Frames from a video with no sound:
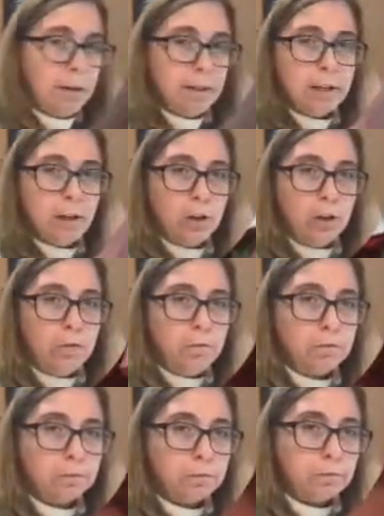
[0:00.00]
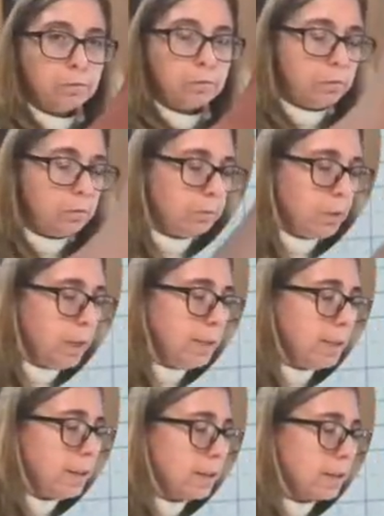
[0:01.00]
tell you is
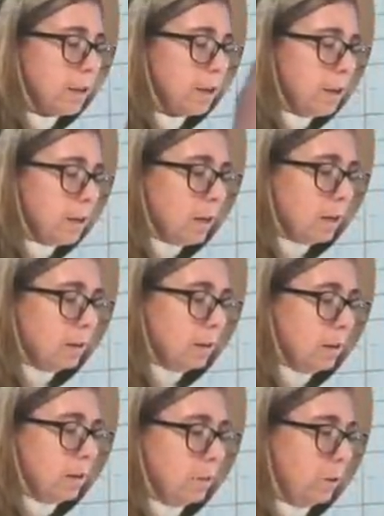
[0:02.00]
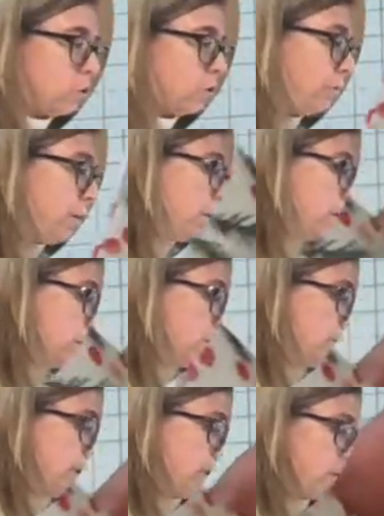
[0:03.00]
this, which maybe it doesn't
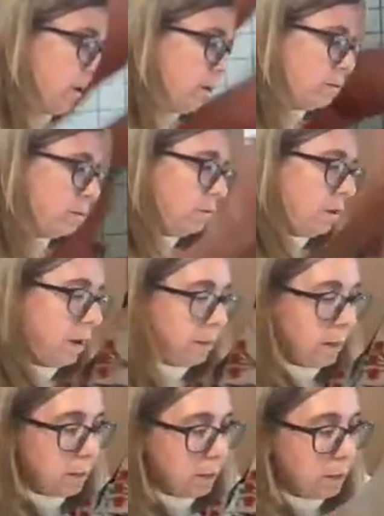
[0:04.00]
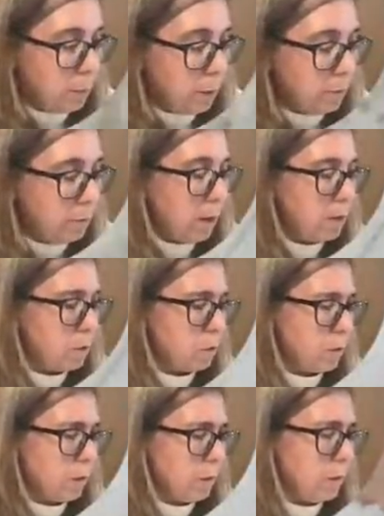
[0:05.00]
matter. I don't know. I think it does, but my sister
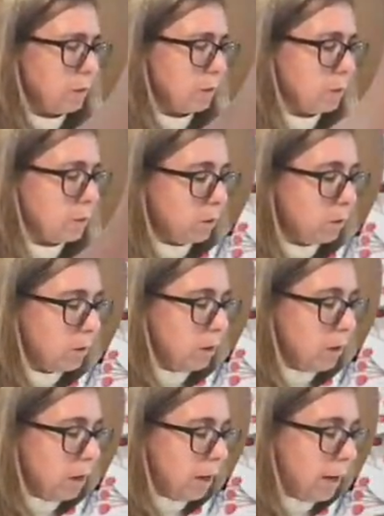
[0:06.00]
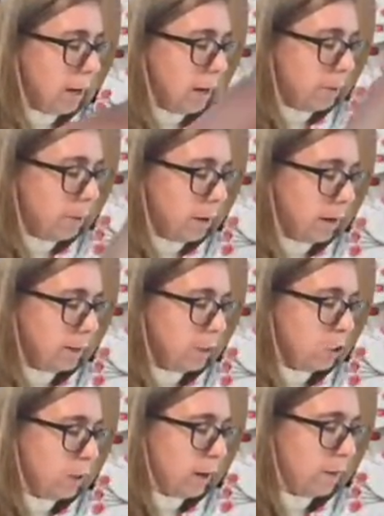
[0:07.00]
said it doesn't. So I said
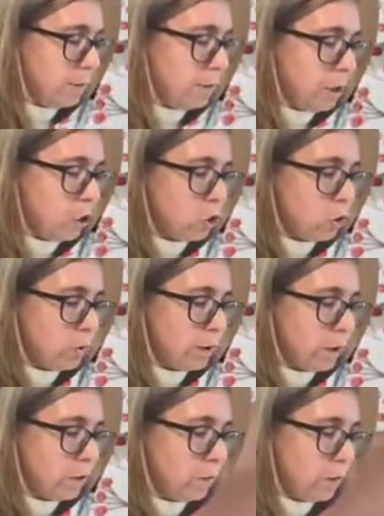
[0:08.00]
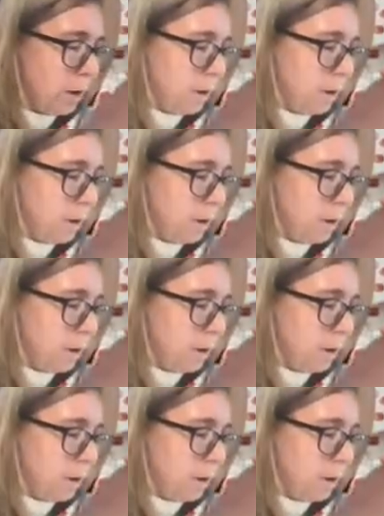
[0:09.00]
you'd have to make sure that you've kind of